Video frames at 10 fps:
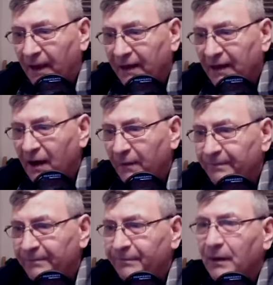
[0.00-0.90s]
And now,
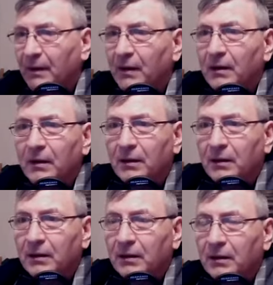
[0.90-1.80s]

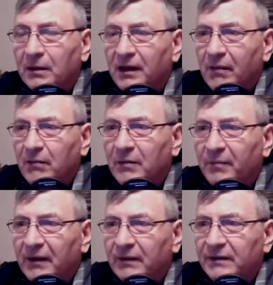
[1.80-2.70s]
now
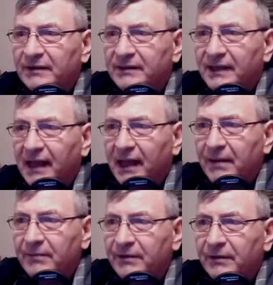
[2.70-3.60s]
about the
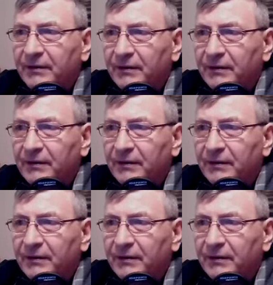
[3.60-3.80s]
time